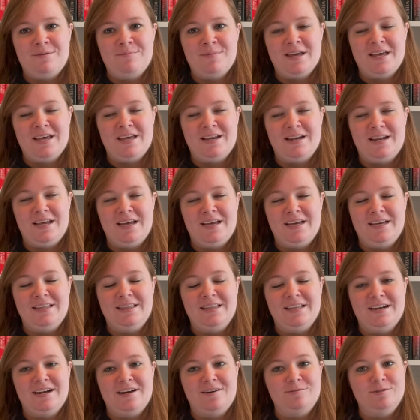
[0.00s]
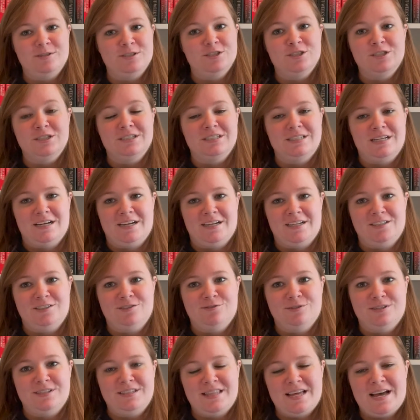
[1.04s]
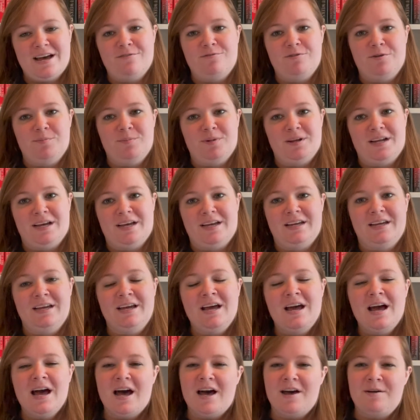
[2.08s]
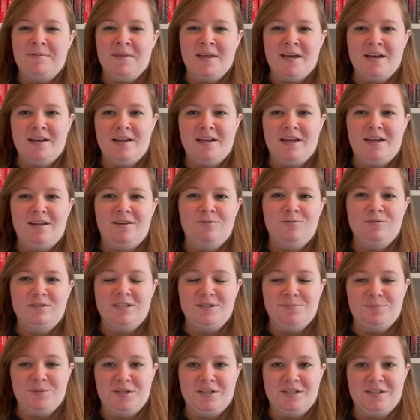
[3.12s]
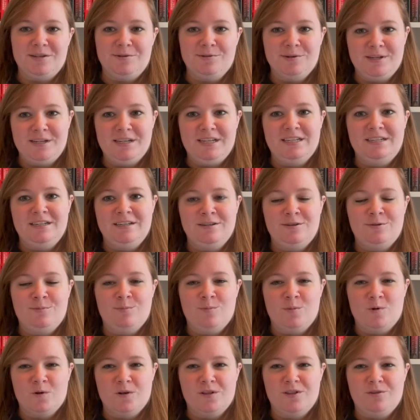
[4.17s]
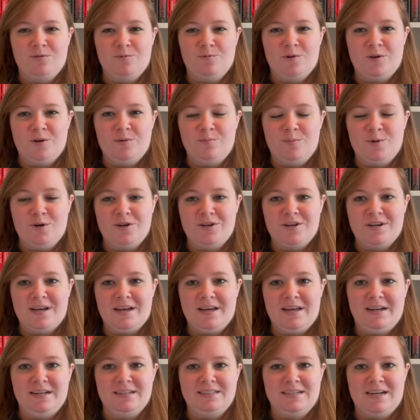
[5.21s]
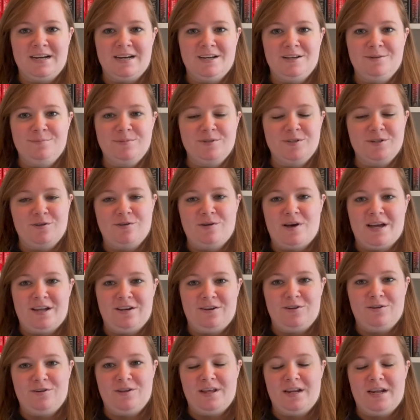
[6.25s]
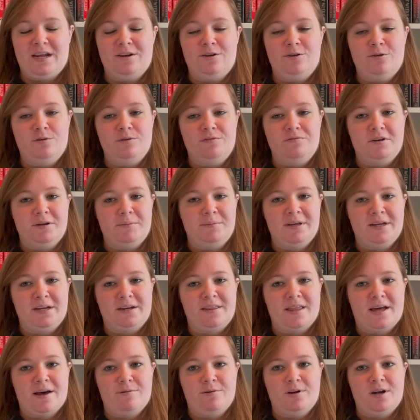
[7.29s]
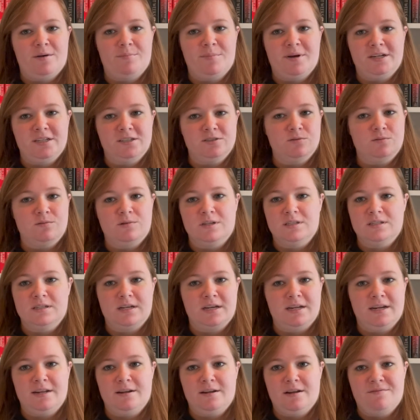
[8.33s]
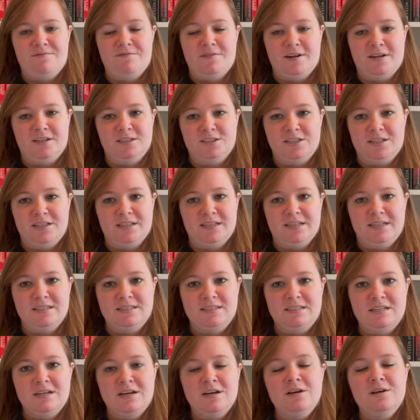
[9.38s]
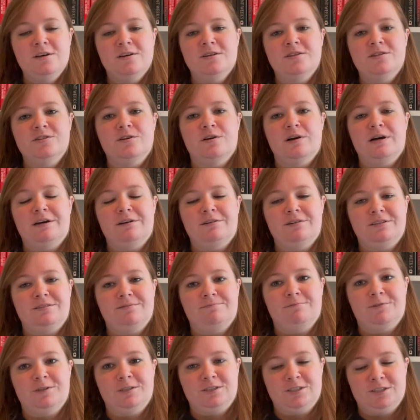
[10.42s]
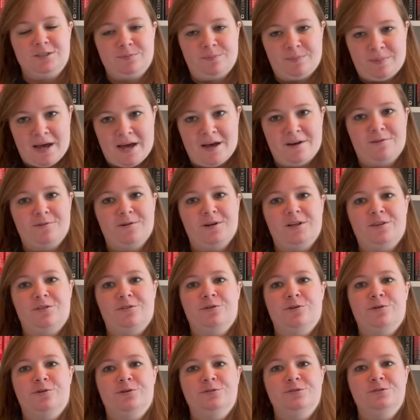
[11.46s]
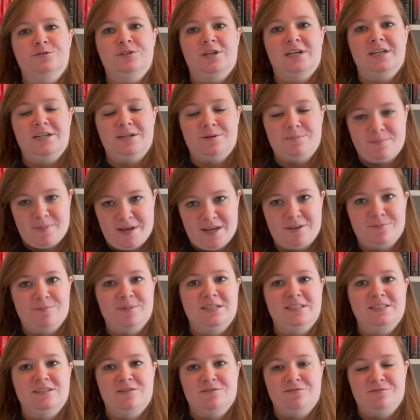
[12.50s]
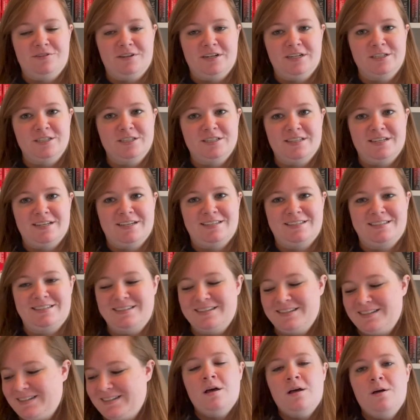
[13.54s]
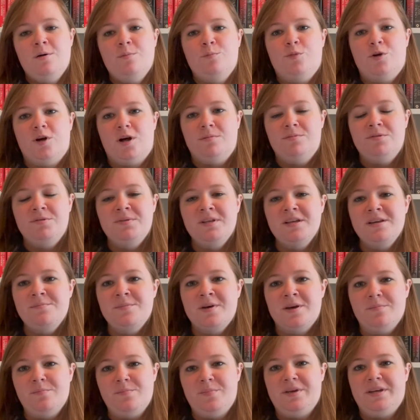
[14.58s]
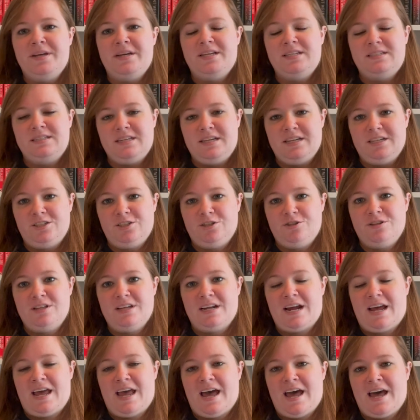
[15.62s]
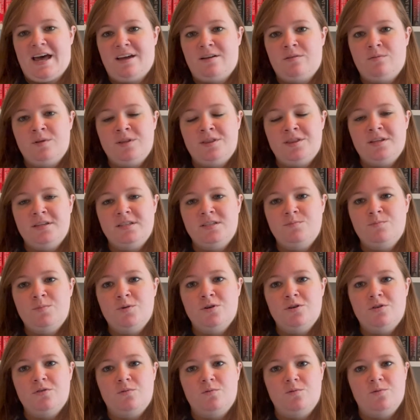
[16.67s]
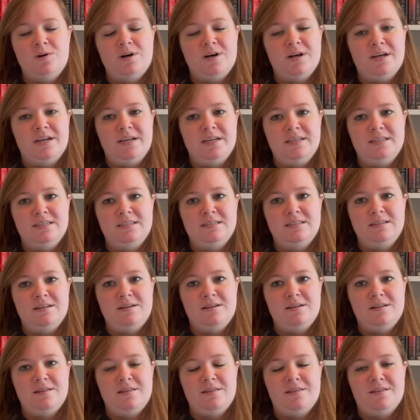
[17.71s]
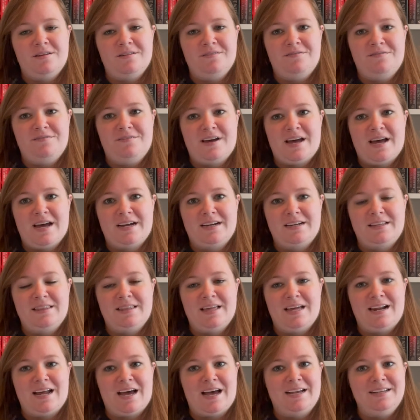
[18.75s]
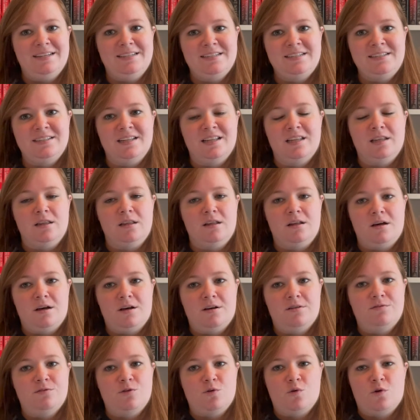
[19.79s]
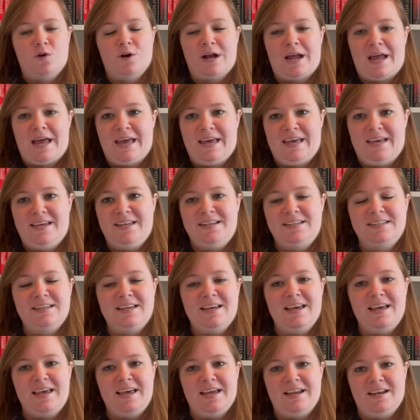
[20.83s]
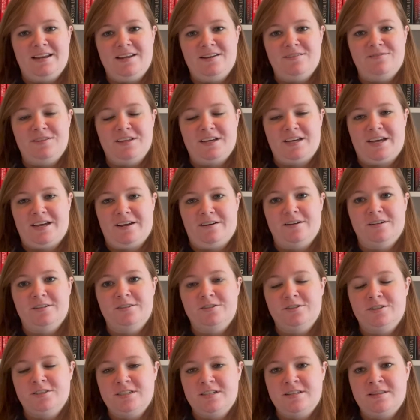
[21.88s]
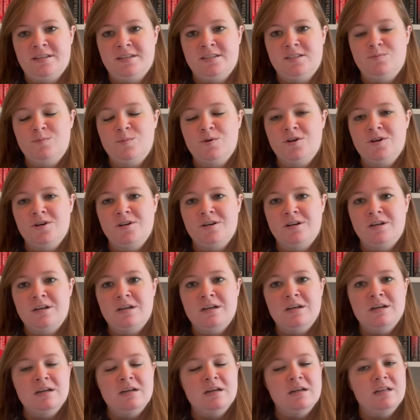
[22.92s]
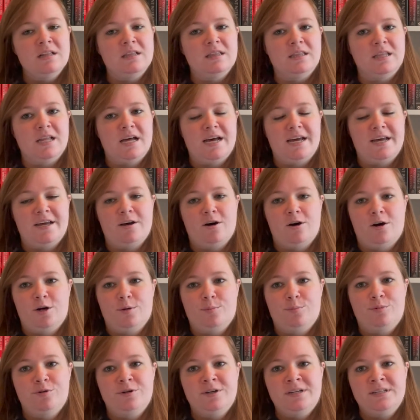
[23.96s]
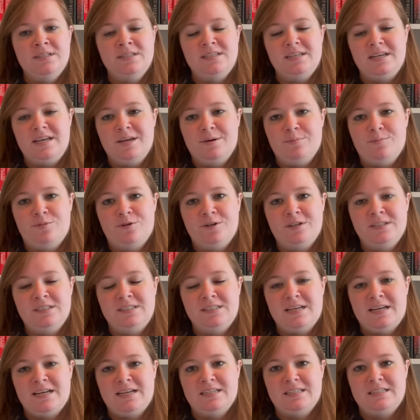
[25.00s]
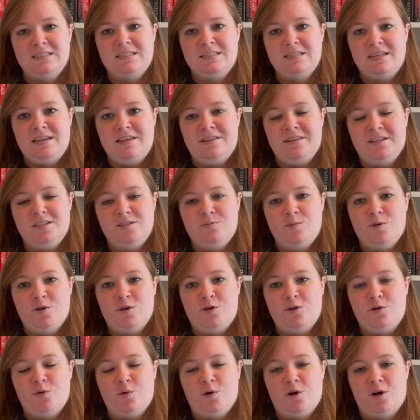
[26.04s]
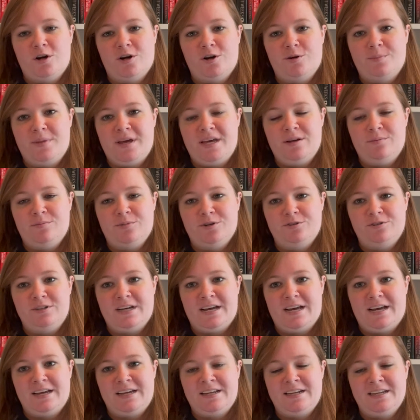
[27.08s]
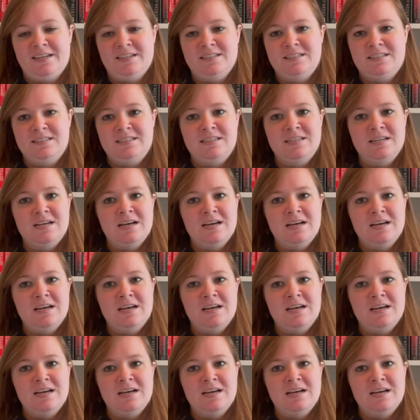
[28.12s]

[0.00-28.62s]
in, and then I was just dying to read that one. But I don't typically read more than one book at a time, so I knew if I picked that one up, I just wasn't going to end up finishing this. So I was just powering through trying to make myself finish this. Probably my biggest issue that I had with this book was the fact that I didn't love or hate any of the characters in this book. Like our prince and princess in this book, who are our main protagonists,